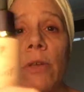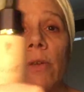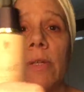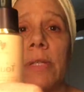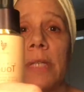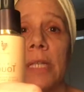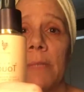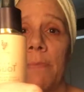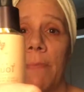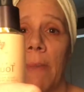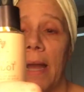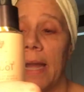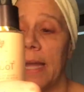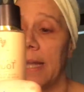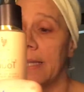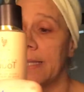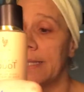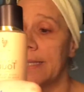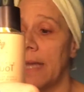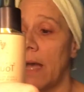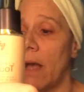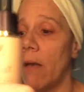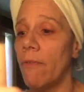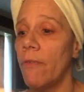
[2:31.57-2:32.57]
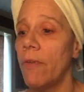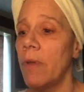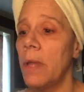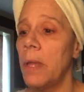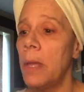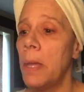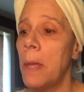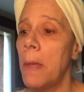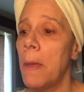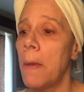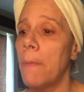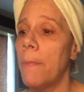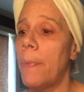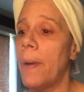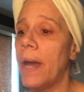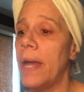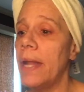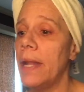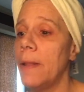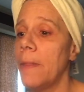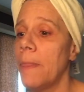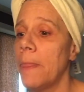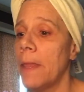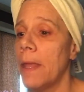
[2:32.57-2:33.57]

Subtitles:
use this by itself, but